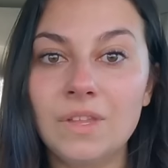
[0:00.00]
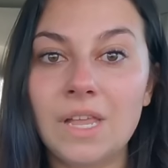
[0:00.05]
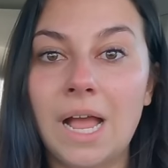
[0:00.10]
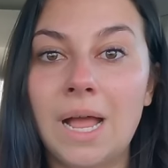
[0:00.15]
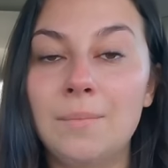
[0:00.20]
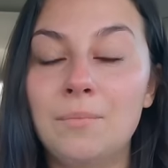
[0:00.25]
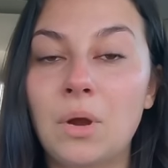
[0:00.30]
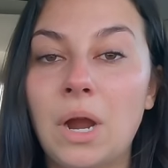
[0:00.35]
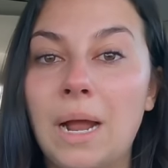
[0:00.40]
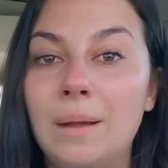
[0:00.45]

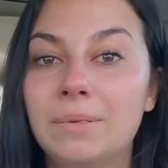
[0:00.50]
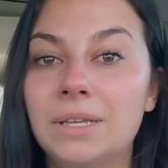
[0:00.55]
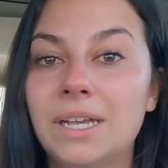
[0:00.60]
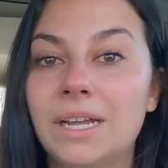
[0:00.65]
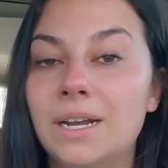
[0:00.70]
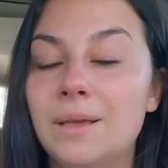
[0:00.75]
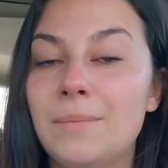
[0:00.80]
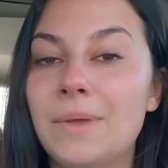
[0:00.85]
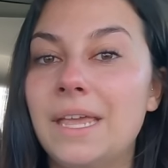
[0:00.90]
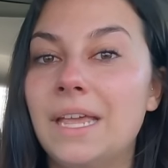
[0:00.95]
I'm probably
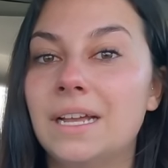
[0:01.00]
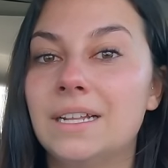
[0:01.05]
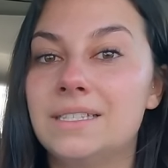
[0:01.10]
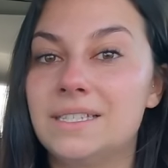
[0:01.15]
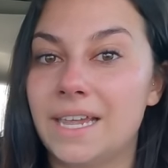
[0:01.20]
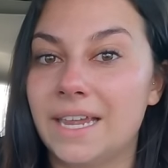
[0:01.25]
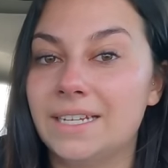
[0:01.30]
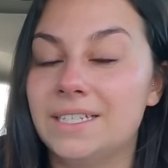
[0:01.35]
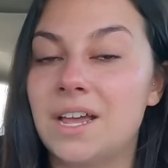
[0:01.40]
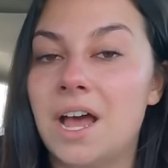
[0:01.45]
going to make a
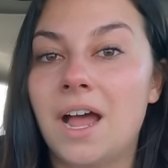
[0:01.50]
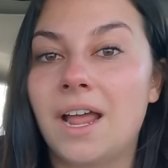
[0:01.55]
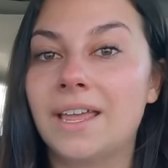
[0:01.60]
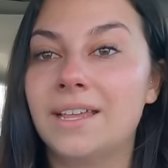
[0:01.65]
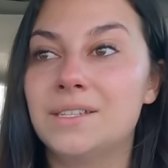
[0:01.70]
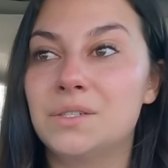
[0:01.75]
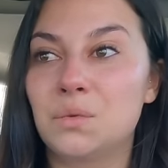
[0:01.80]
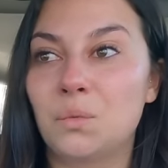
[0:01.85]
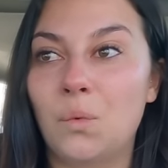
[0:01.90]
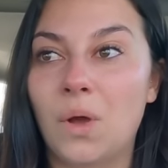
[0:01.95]
TikTok
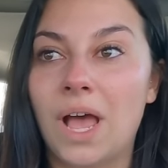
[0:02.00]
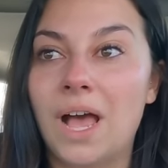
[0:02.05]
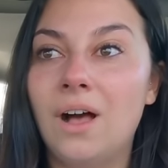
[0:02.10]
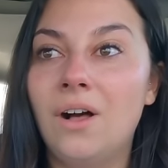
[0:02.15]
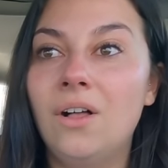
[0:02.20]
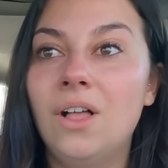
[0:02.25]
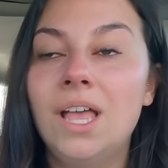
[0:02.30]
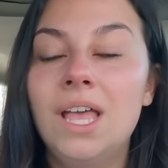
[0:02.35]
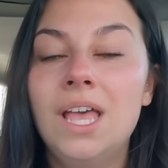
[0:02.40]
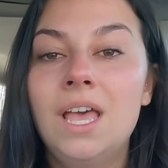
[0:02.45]
as
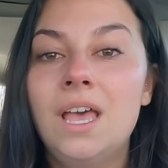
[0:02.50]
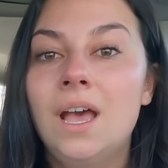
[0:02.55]
well